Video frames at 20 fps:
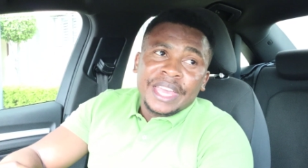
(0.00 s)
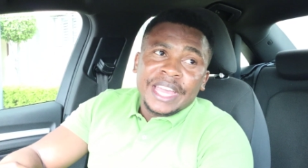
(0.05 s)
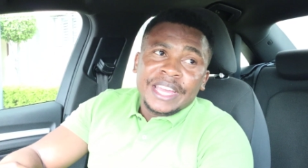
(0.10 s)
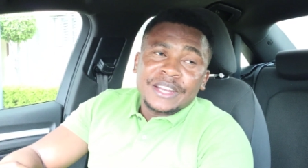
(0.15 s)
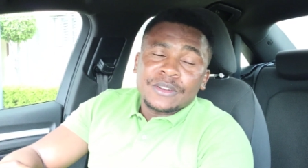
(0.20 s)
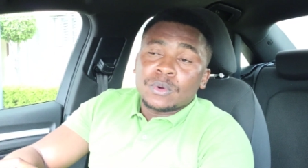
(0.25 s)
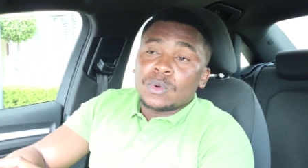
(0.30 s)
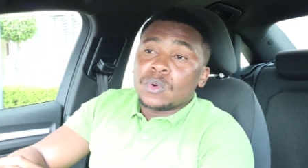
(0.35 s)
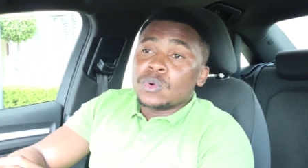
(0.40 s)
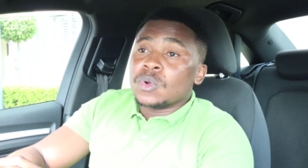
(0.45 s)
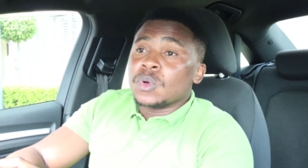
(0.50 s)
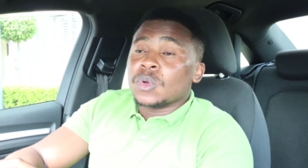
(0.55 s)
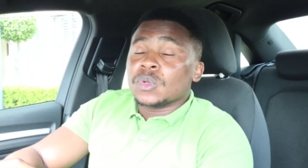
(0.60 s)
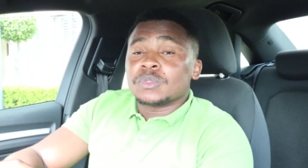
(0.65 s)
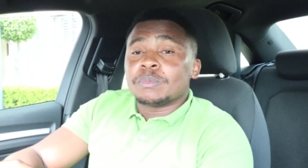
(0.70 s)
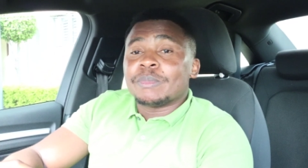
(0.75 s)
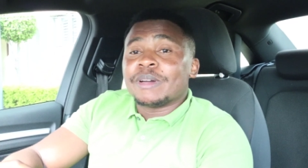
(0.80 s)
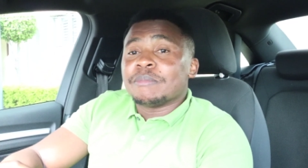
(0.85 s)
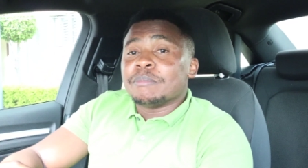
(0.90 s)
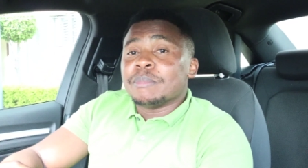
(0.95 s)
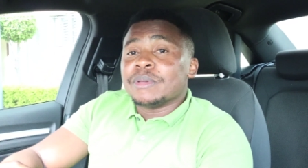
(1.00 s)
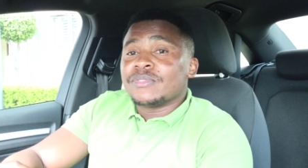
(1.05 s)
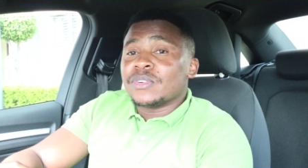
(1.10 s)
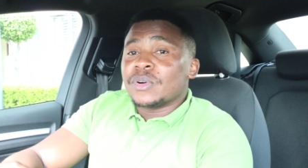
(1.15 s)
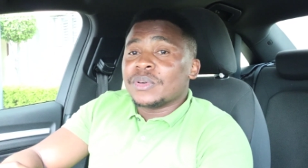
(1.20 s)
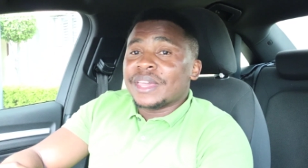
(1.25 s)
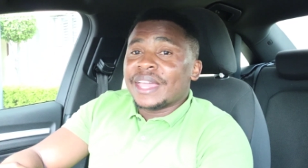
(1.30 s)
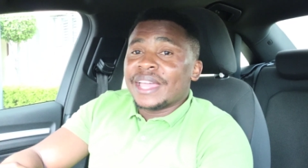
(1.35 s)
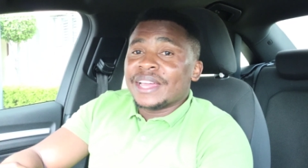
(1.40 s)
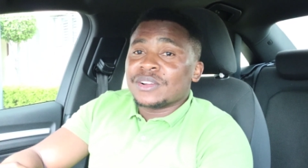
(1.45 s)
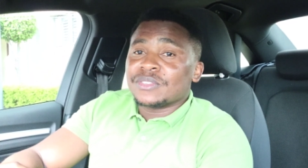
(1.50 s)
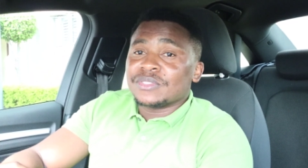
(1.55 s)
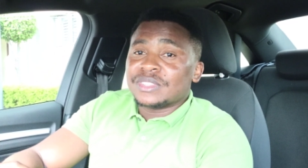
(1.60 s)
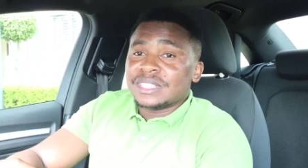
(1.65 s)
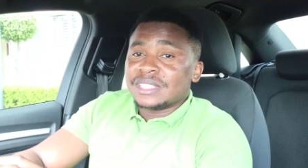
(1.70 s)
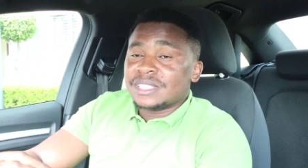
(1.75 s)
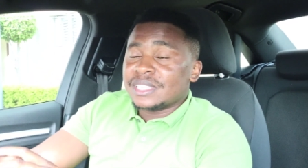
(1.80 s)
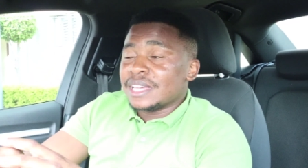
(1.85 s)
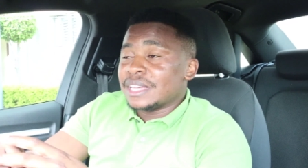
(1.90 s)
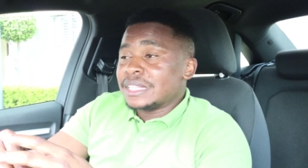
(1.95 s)
And who knows, but before the end of
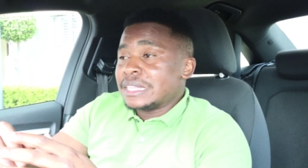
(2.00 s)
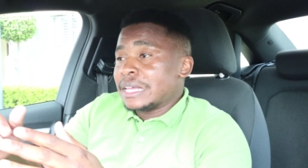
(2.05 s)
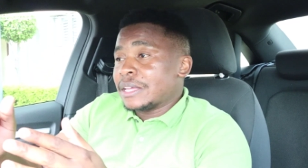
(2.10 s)
this year,